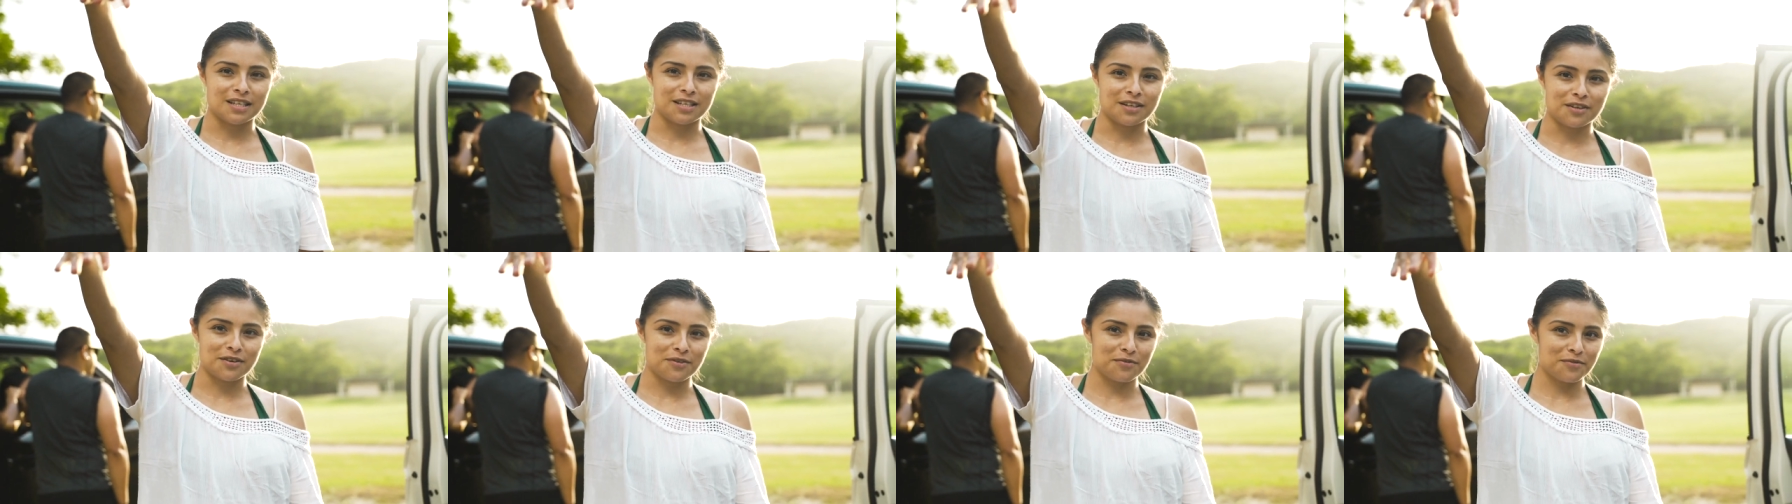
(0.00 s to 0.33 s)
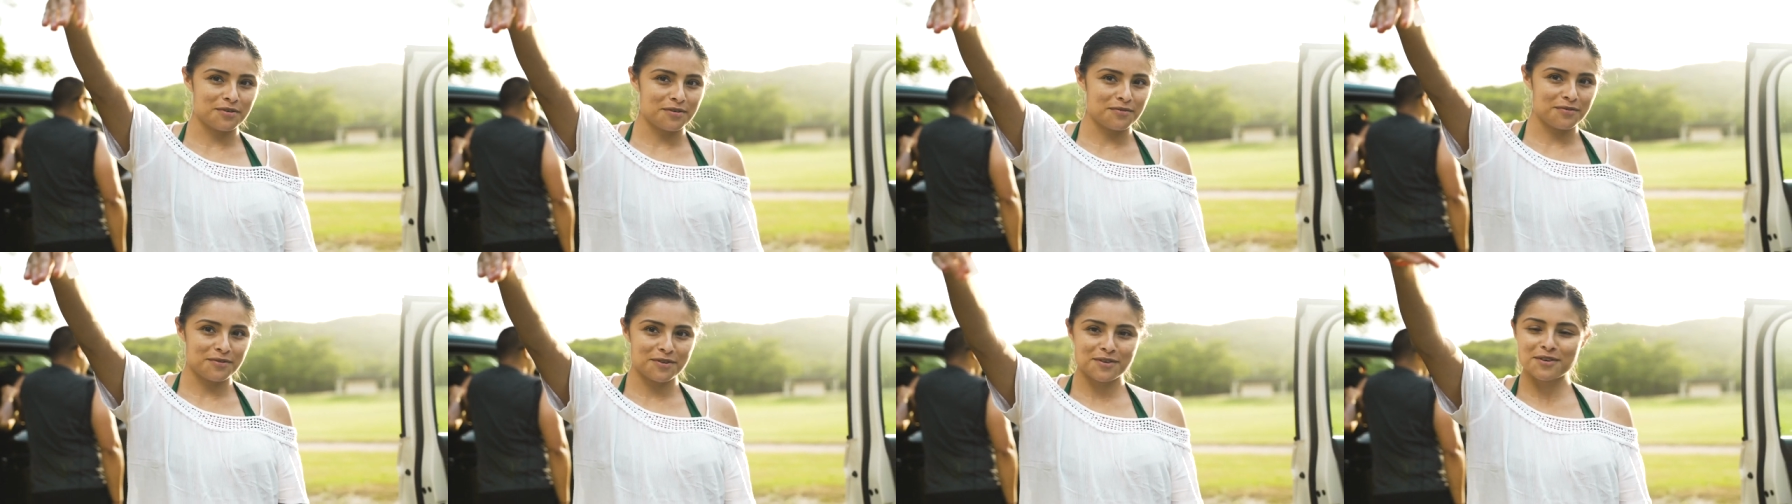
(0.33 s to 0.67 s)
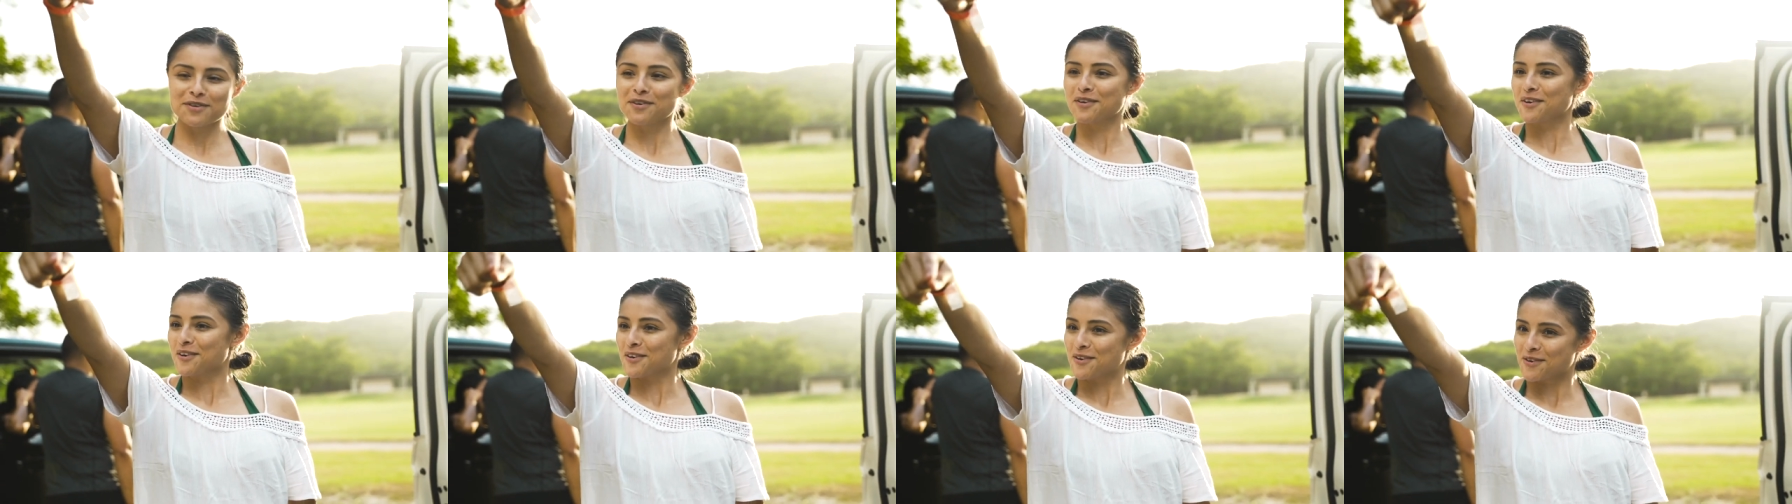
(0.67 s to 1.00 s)
Catalina
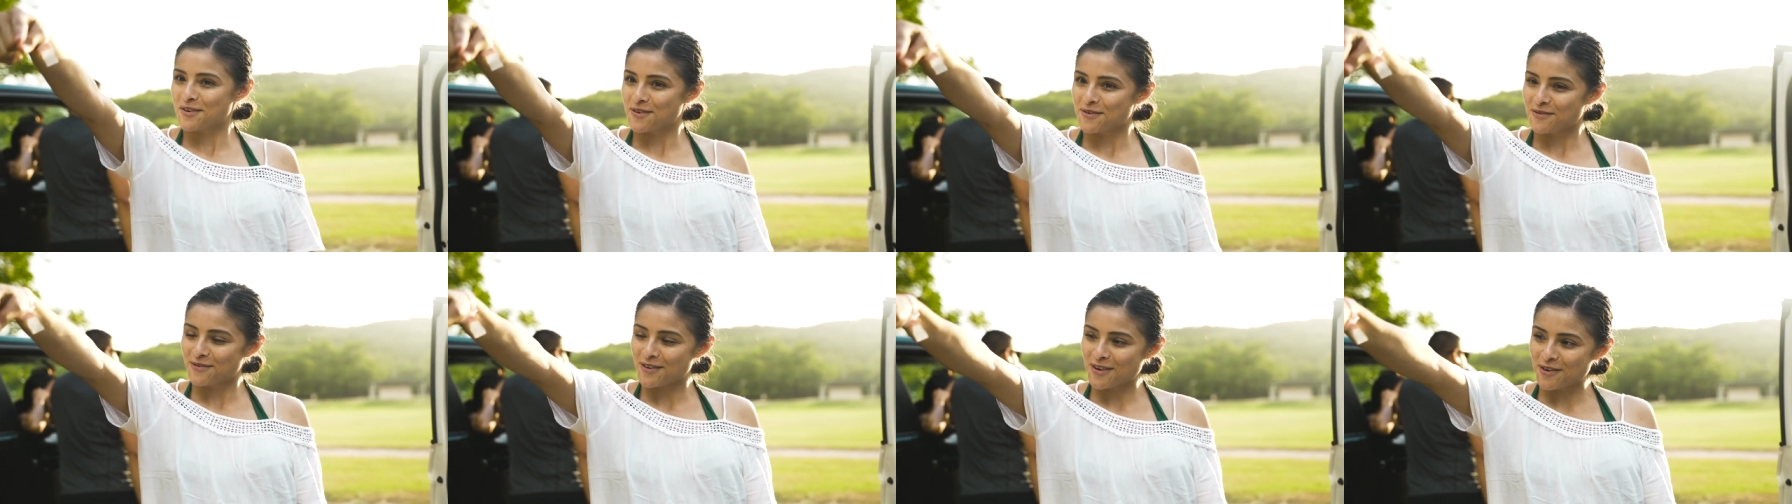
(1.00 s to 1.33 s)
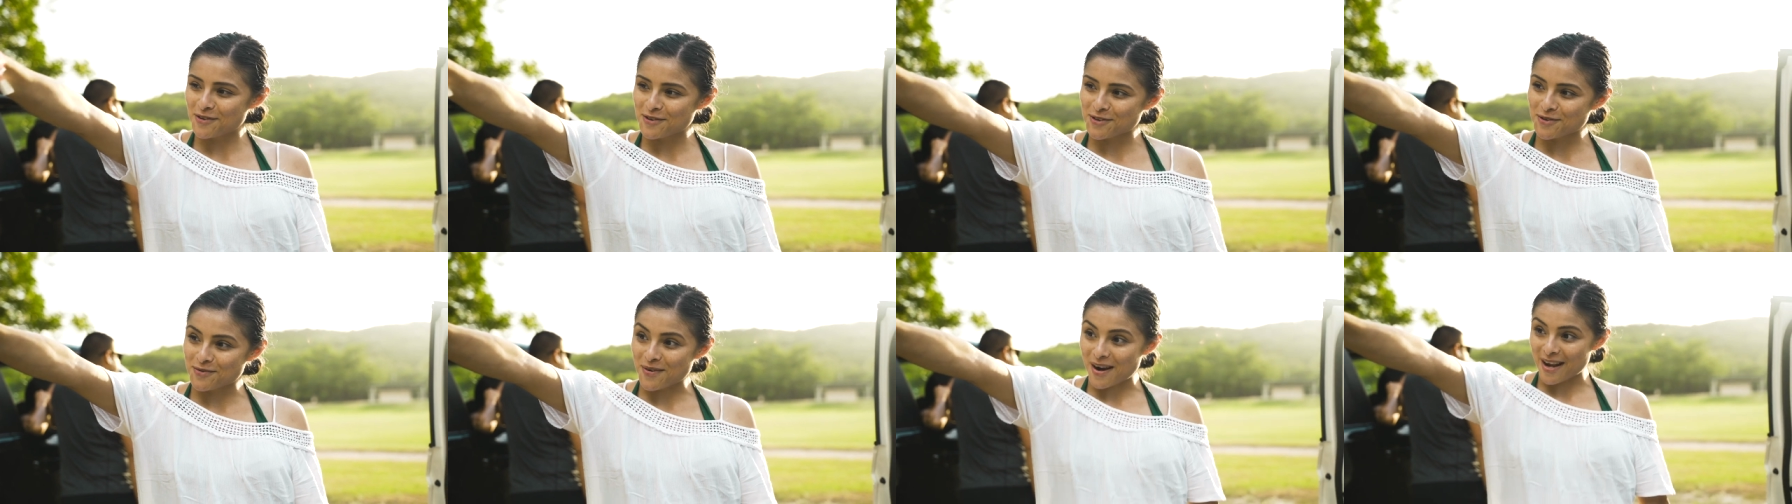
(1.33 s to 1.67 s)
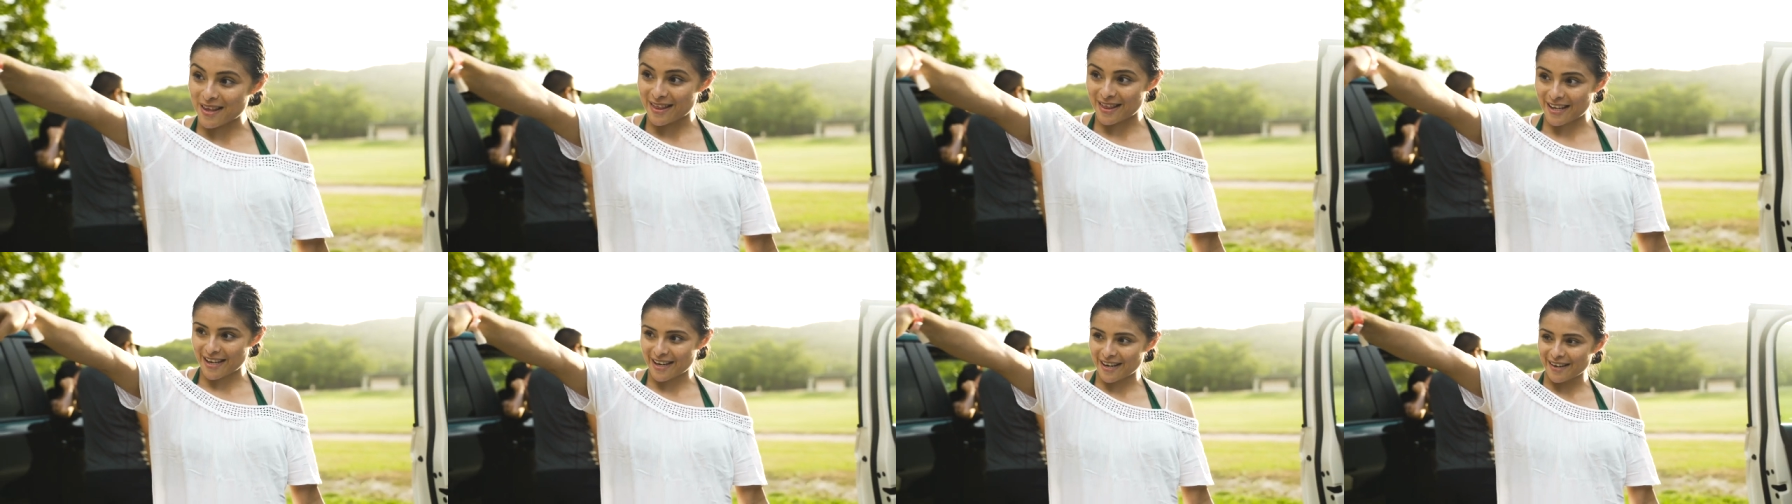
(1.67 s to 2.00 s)
River flows
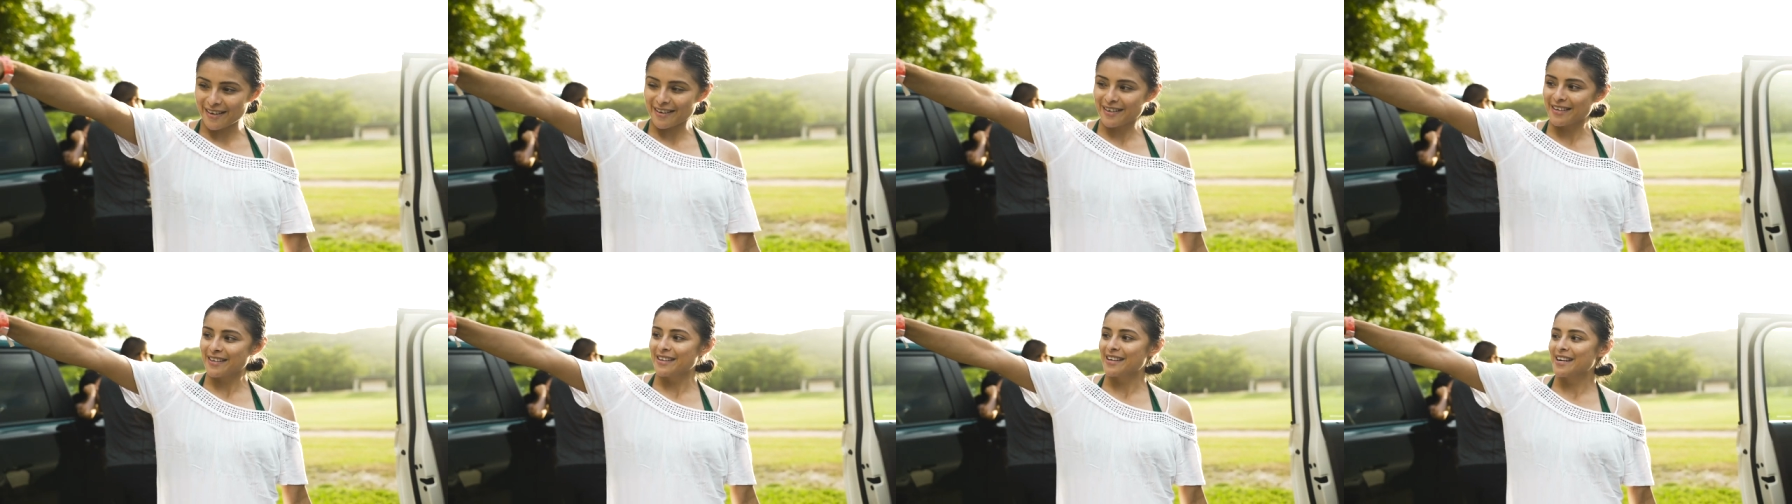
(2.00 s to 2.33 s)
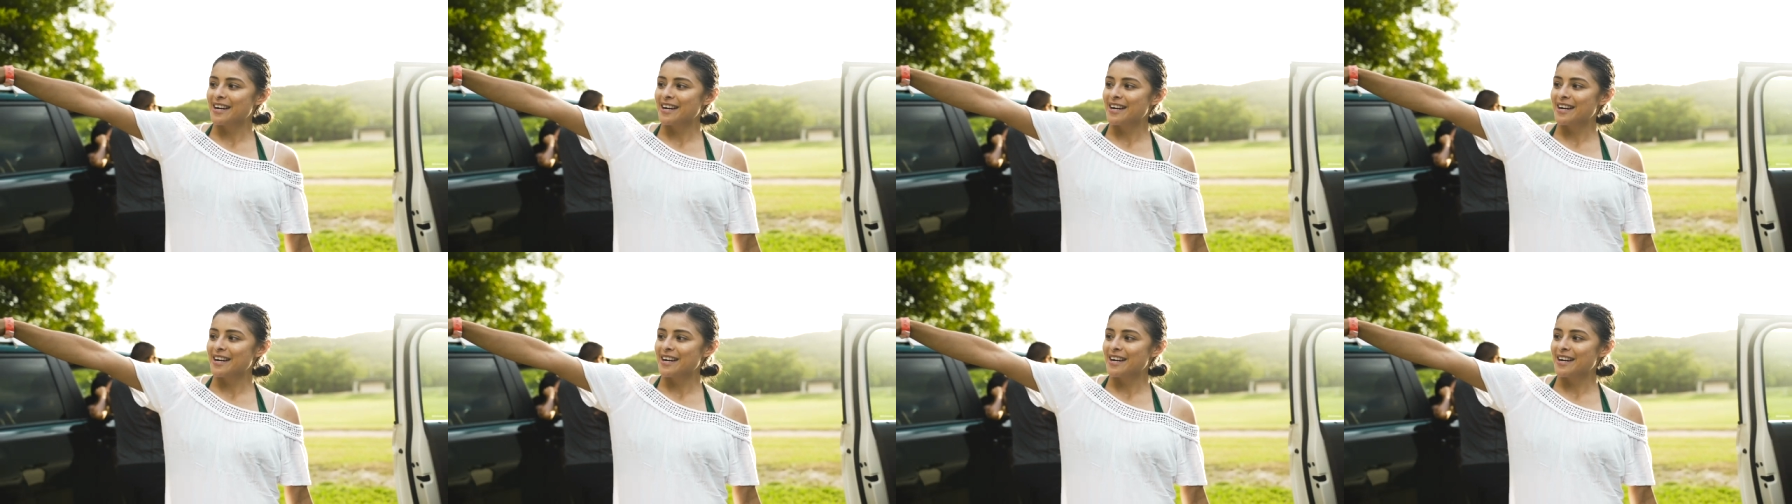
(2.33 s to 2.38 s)
right there.